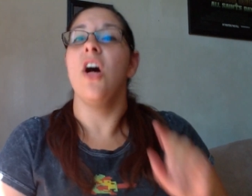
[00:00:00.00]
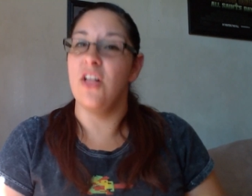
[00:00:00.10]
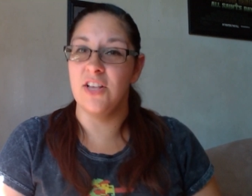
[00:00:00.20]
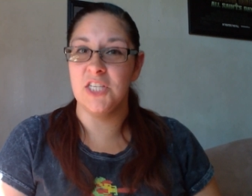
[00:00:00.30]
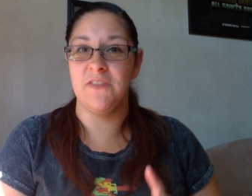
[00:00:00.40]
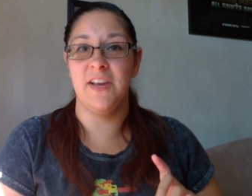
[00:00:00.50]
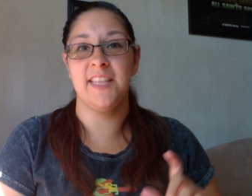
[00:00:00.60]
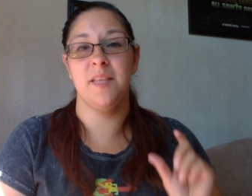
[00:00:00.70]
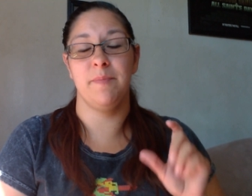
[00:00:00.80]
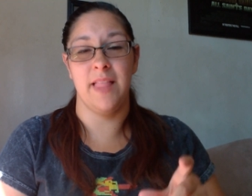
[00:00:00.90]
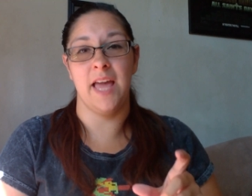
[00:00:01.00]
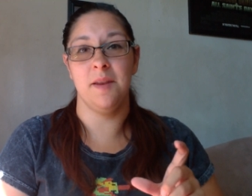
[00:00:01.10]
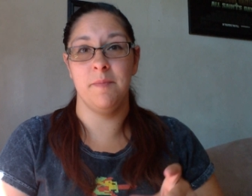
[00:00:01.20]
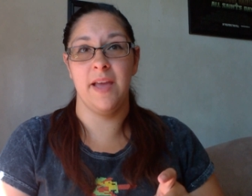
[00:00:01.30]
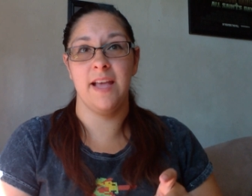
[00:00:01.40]
Also, if you get the
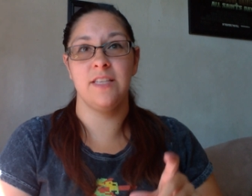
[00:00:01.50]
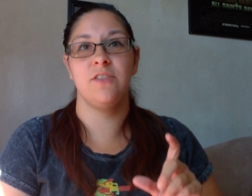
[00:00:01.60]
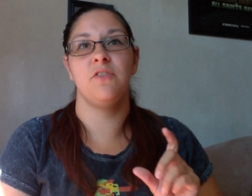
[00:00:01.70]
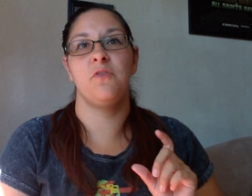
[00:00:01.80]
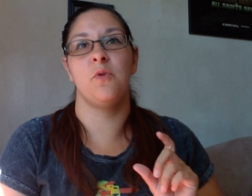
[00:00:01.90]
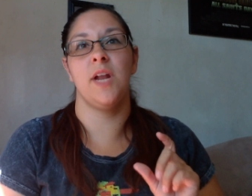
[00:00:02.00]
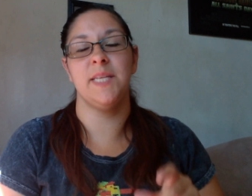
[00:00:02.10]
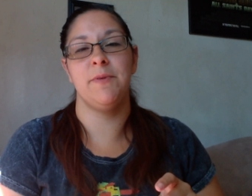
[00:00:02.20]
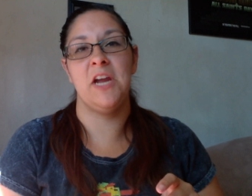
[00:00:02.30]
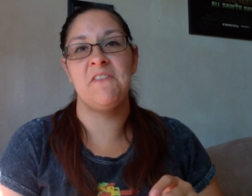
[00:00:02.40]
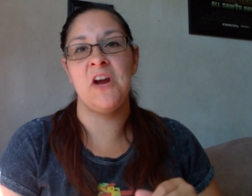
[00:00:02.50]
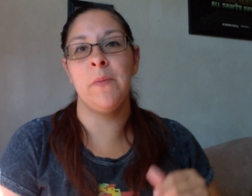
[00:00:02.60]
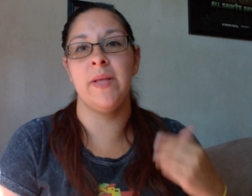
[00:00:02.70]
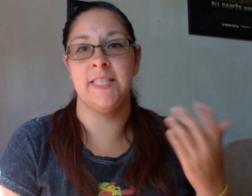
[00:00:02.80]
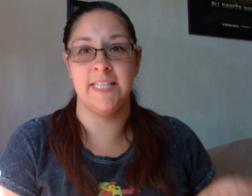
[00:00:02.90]
Platinum Pass for Knott's Berry
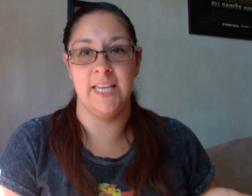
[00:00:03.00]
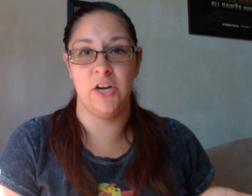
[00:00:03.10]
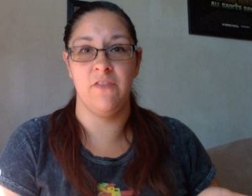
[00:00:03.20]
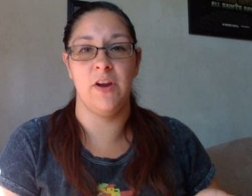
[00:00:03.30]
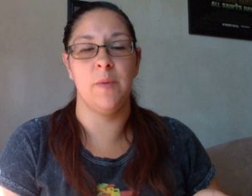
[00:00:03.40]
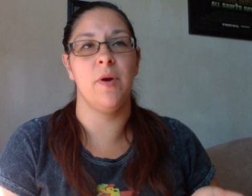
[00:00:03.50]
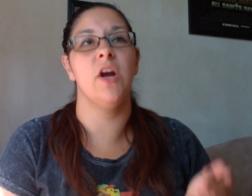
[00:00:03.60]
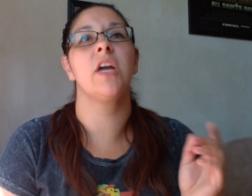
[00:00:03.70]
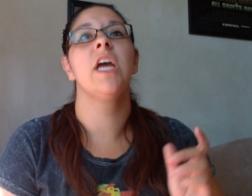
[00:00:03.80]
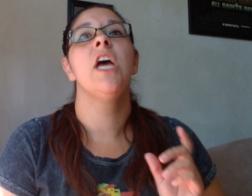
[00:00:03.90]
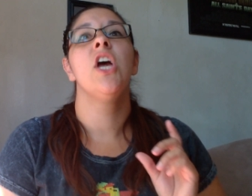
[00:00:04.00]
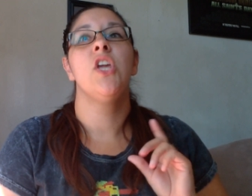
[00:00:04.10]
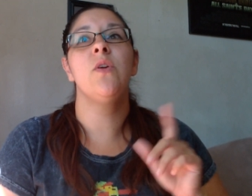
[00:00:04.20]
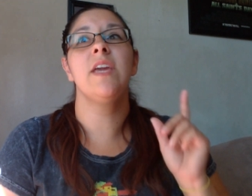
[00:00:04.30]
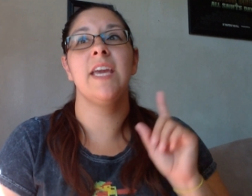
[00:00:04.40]
Farm, it's a Cedar Fair park.
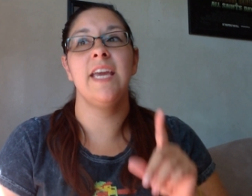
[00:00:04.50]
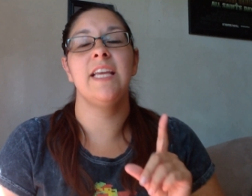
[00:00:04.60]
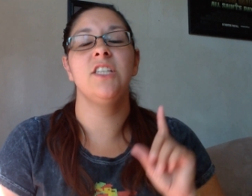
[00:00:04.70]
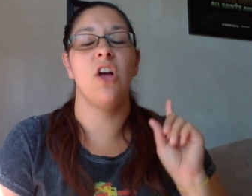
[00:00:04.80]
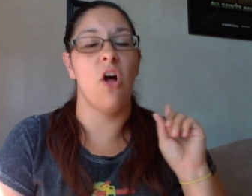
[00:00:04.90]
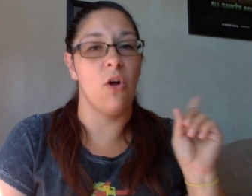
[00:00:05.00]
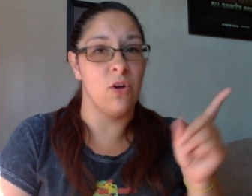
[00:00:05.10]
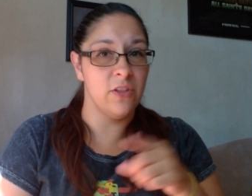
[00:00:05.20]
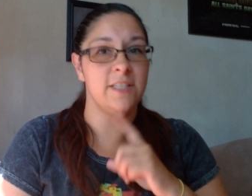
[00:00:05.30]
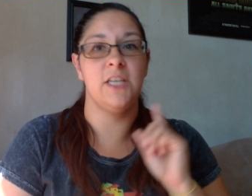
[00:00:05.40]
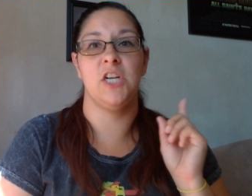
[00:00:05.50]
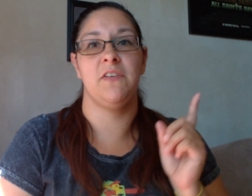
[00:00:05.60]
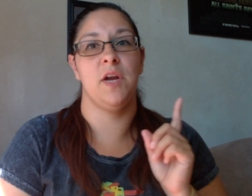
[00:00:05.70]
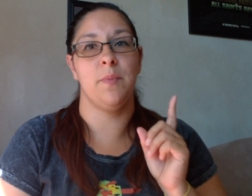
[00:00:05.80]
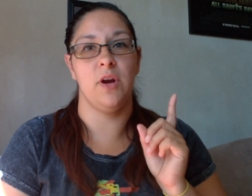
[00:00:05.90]
You can get into all the Cedar
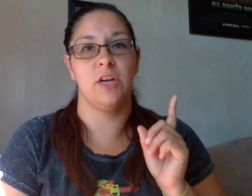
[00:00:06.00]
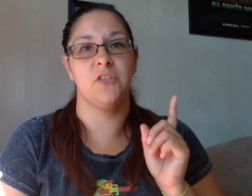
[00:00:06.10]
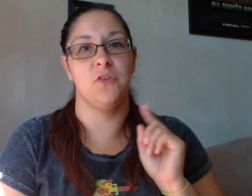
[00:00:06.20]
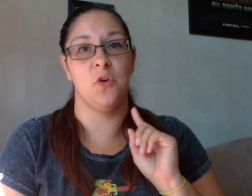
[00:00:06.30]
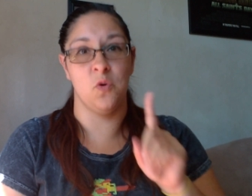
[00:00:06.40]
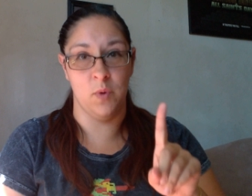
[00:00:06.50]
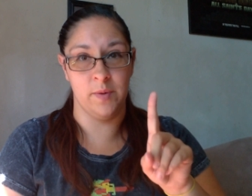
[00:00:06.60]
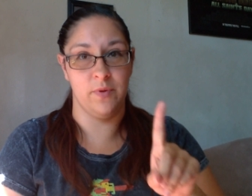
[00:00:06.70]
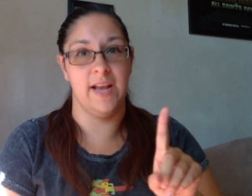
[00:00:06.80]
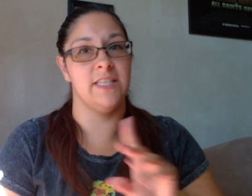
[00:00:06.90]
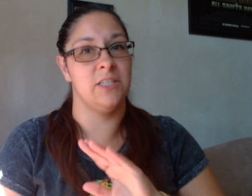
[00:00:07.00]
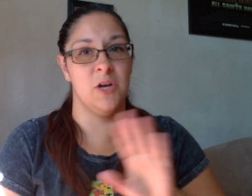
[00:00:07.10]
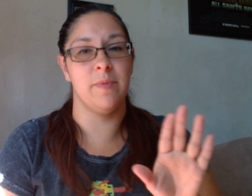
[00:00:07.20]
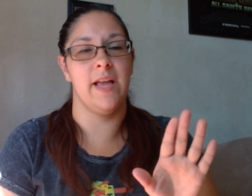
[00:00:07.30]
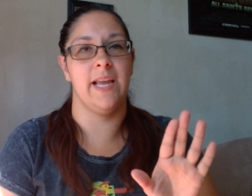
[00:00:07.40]
Fair parks for one price,
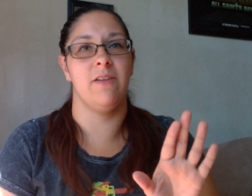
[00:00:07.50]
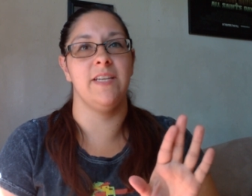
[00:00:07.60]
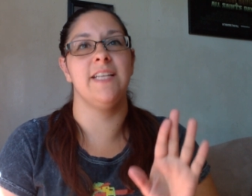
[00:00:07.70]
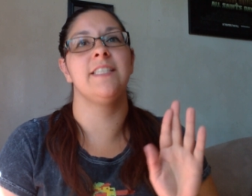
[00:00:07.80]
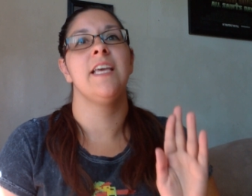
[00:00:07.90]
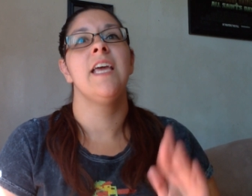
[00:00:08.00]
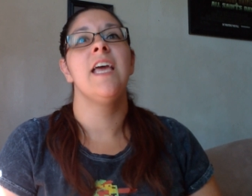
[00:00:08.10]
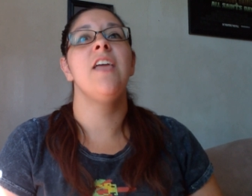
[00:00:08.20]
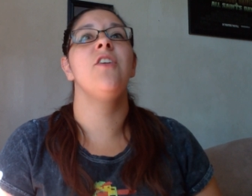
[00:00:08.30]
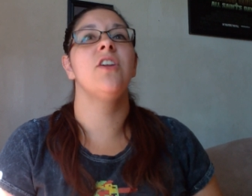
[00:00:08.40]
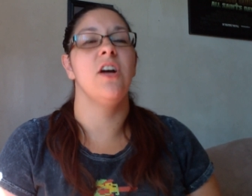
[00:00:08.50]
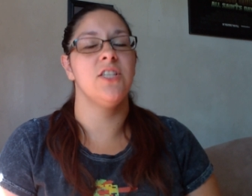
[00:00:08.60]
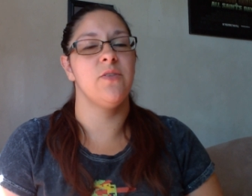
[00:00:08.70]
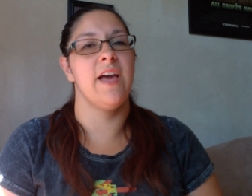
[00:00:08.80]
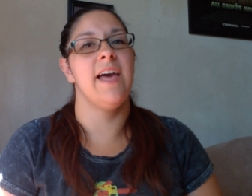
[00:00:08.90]
no blackout dates. You can
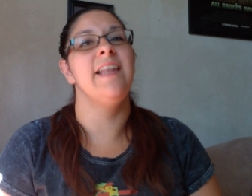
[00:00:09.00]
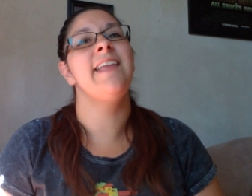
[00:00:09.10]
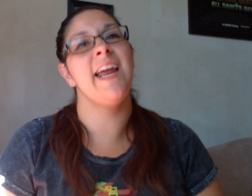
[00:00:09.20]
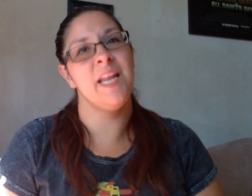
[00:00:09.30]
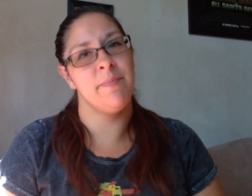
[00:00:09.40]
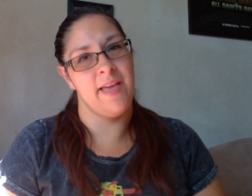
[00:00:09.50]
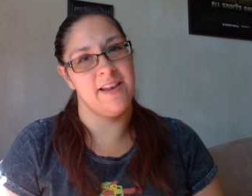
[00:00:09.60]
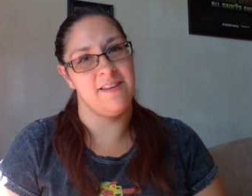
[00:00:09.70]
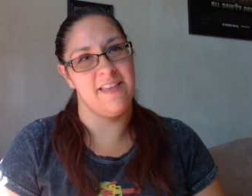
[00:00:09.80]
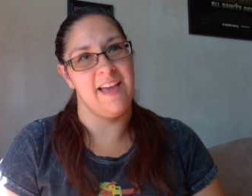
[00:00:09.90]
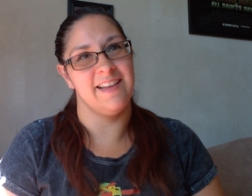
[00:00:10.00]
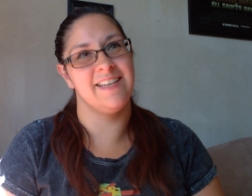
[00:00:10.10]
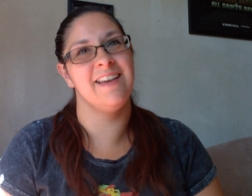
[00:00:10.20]
also add a dining plan to that.